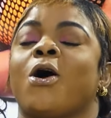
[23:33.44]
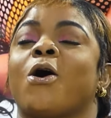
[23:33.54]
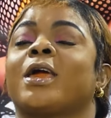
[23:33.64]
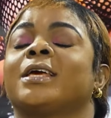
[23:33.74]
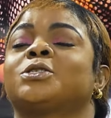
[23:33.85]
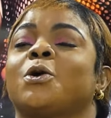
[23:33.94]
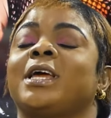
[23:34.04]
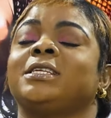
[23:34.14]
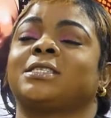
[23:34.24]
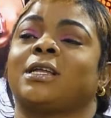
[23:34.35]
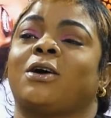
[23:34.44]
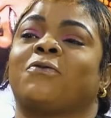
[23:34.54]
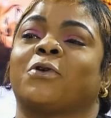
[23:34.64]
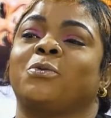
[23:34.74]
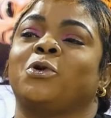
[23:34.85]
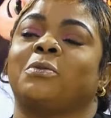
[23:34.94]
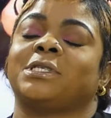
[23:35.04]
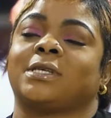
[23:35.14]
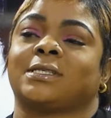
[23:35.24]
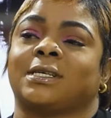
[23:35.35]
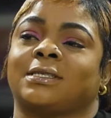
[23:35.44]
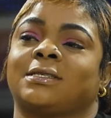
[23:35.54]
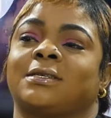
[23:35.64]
So any shout out from you, Miss Success.